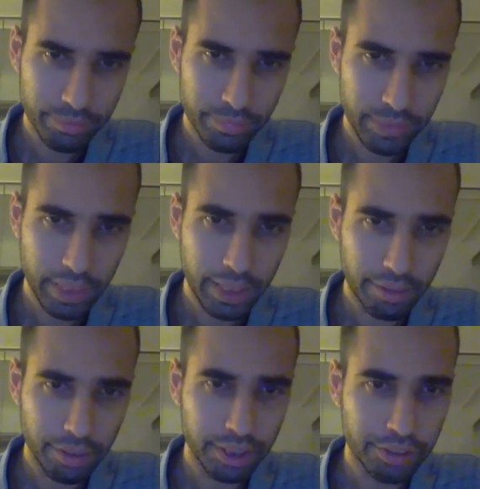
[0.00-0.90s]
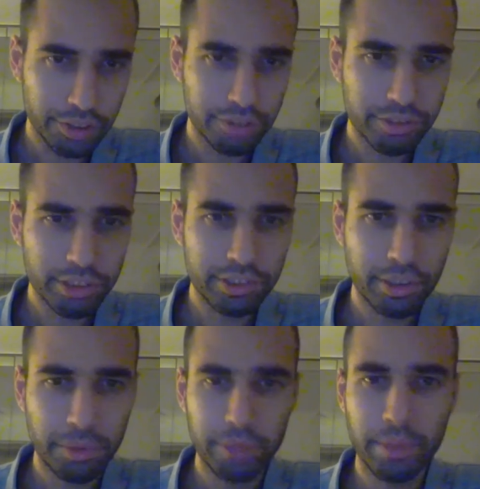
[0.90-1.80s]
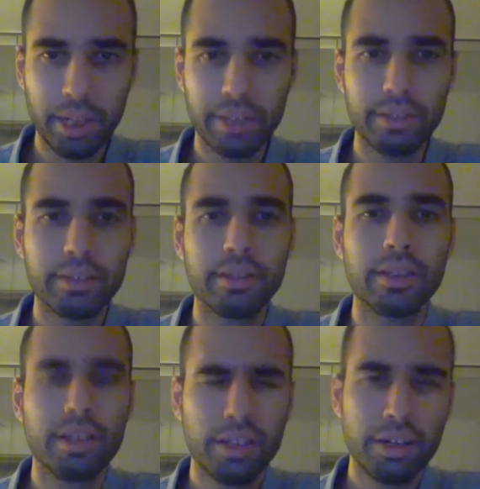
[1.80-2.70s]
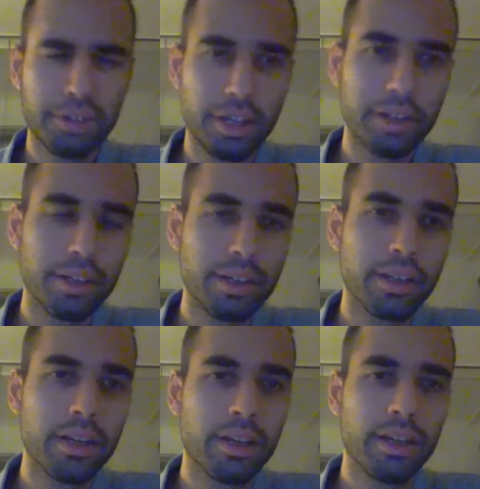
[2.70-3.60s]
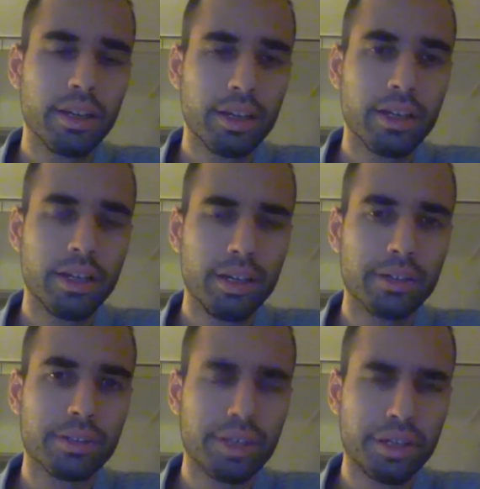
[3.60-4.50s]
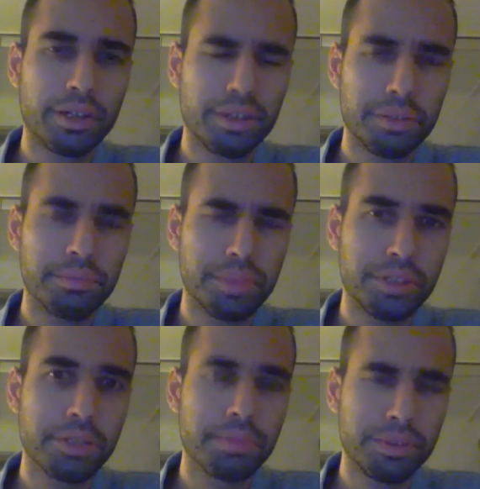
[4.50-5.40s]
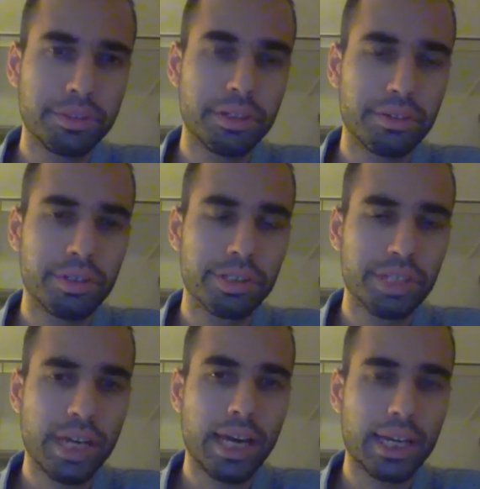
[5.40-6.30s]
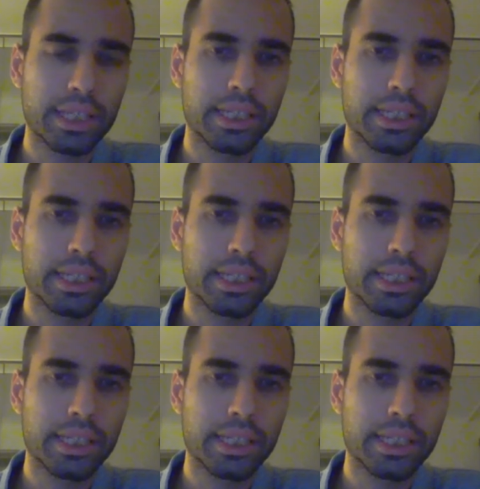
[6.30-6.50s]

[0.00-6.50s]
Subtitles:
Yeah, you should see someone, man. Okay. Okay. Bishop is under attack,